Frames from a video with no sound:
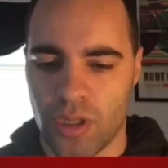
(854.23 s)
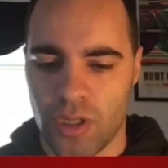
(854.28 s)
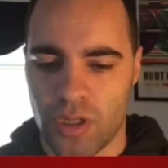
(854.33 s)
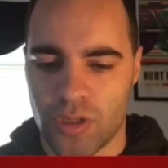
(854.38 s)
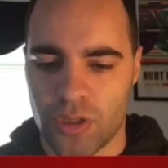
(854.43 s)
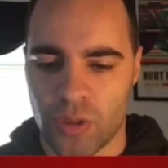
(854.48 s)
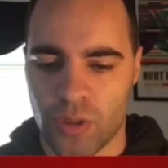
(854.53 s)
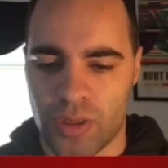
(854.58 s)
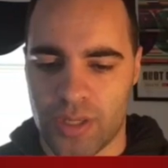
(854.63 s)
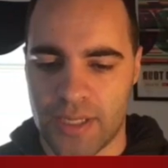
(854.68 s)

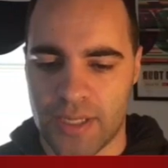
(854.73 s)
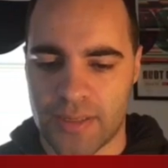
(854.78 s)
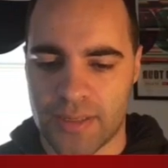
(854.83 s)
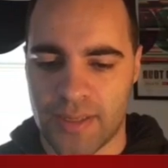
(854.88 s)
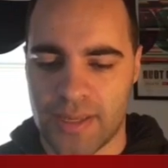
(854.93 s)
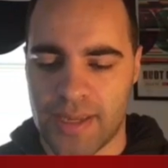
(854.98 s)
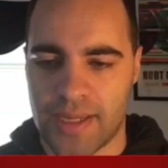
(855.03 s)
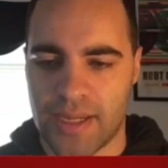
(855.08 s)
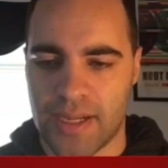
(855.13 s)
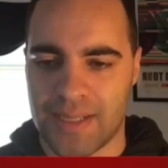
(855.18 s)
So things
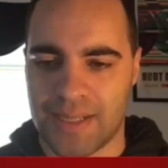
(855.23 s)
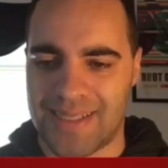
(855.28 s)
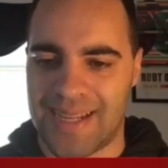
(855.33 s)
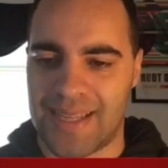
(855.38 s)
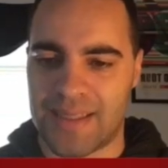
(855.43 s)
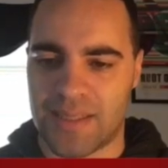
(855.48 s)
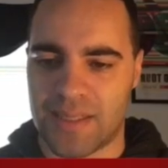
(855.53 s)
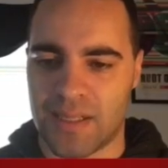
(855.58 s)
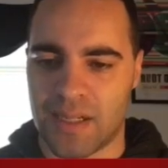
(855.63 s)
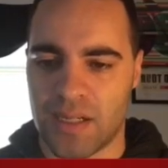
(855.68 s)
like
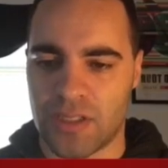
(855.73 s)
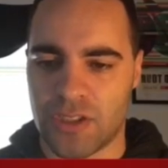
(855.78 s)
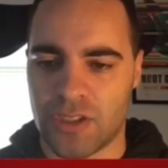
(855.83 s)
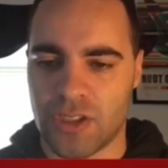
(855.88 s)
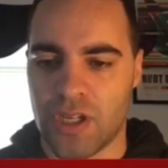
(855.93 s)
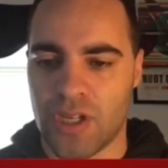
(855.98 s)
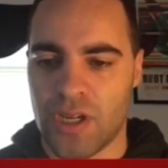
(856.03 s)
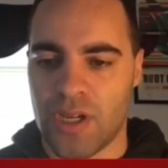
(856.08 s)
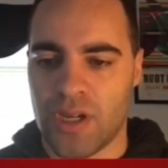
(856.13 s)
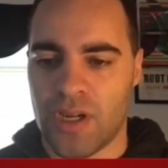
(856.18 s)
Death
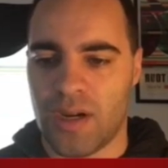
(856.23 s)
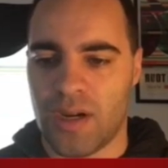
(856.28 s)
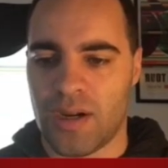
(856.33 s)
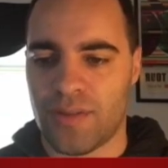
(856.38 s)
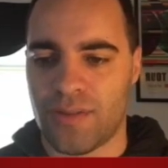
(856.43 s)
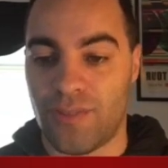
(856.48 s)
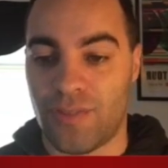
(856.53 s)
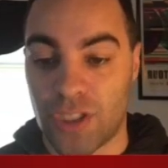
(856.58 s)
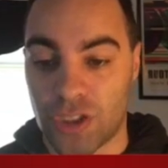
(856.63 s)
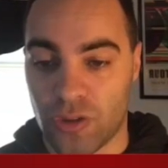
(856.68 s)
Touch,
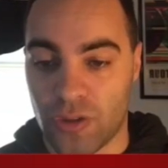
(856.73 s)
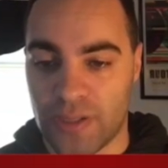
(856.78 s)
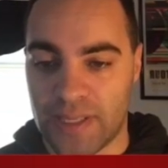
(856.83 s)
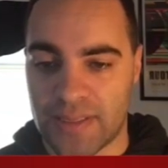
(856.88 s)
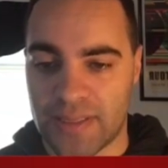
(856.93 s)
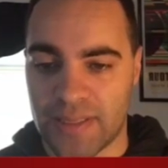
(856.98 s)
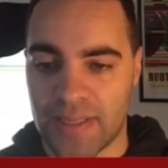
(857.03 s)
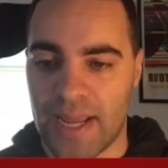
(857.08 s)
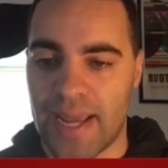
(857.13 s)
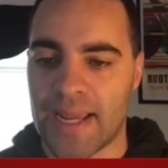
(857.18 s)

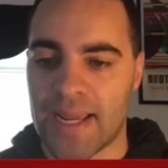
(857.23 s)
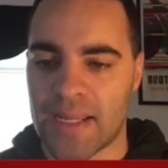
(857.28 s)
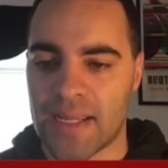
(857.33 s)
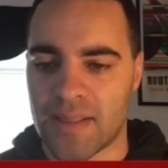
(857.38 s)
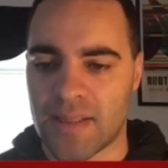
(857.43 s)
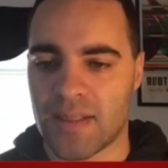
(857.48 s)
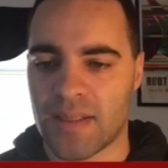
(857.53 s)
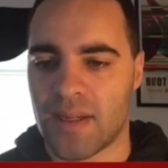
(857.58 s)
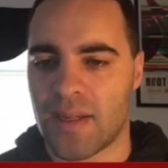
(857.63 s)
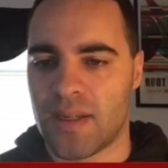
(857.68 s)
Vigilance, and
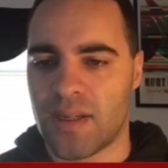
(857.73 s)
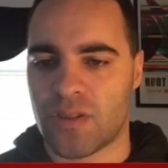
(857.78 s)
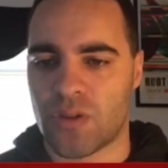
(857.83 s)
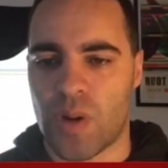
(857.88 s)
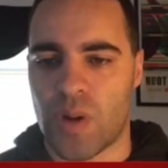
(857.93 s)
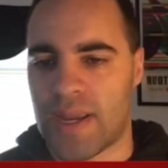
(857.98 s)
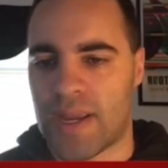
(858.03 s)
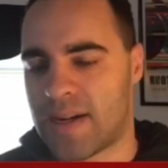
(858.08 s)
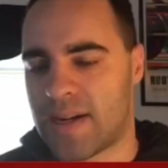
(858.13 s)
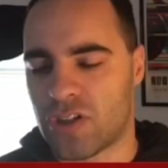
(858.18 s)
Haste. So
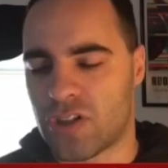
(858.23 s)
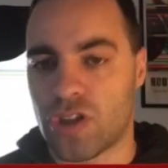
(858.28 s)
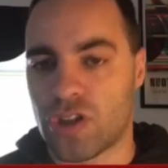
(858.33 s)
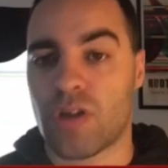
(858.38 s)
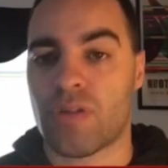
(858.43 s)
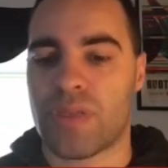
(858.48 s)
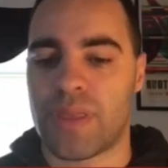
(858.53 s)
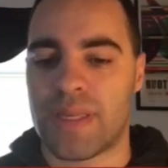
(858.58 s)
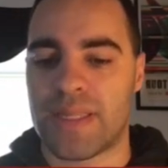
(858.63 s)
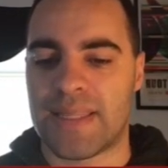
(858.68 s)
again, just
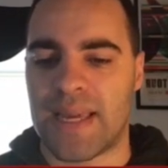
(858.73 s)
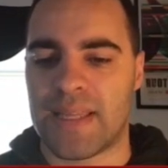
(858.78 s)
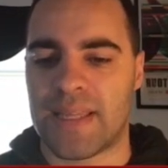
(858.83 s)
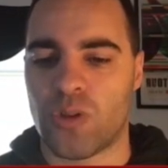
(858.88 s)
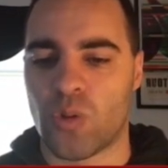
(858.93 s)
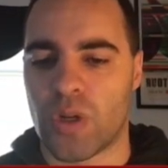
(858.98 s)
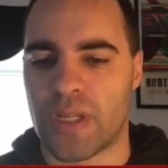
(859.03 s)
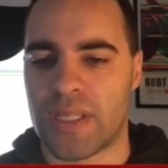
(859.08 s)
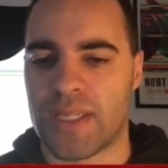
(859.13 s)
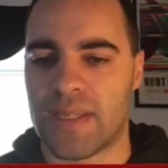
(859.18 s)
another thing that you
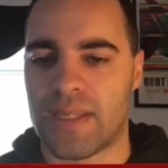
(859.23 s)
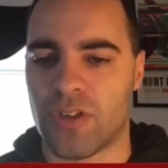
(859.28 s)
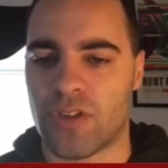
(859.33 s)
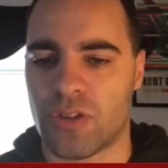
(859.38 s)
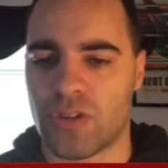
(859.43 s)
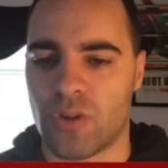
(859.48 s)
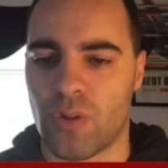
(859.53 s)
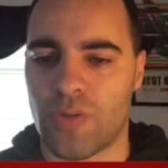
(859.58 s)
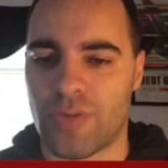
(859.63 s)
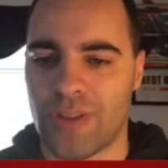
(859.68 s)
want to give your
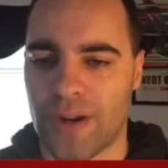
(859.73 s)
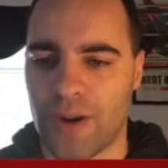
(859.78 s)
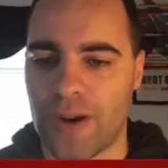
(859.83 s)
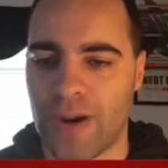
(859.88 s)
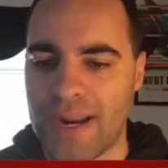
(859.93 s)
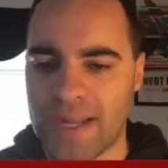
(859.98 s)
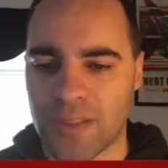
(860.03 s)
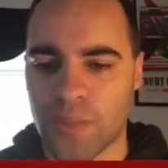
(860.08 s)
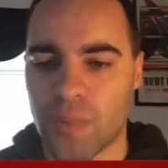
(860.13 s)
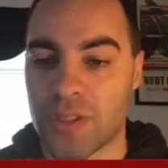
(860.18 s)
Soulflayer
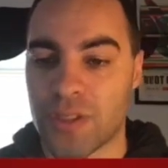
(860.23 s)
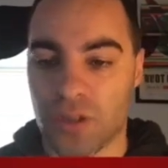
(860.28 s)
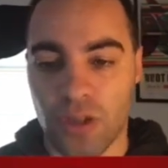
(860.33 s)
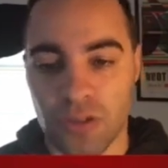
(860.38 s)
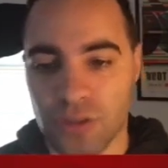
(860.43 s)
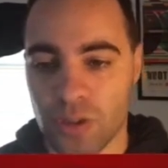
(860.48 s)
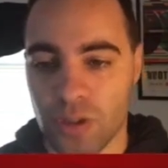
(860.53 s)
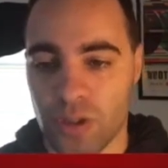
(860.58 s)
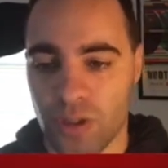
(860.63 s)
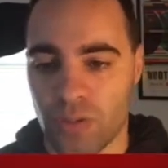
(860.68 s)
haste, but it's
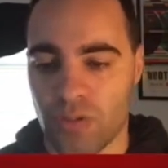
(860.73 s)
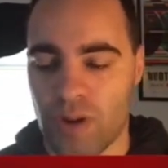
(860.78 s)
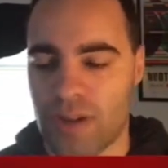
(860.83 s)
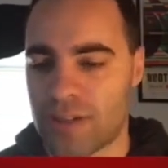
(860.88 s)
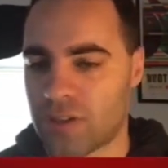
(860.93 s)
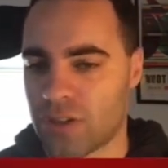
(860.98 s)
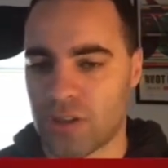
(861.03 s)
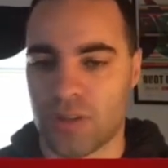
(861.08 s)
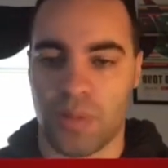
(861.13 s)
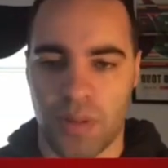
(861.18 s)
also a good threat
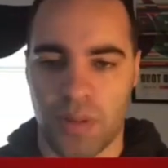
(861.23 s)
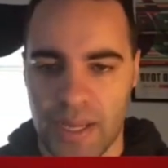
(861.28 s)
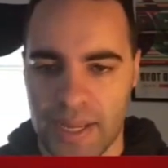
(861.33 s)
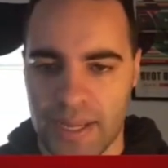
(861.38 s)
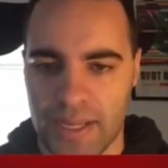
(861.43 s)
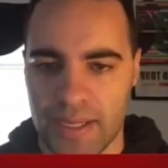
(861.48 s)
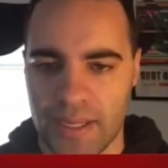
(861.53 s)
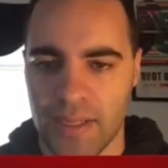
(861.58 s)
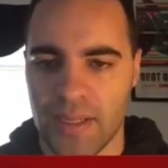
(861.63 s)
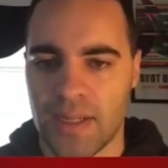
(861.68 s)
just to
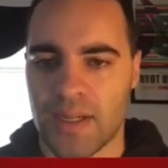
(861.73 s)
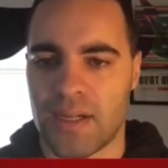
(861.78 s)
play.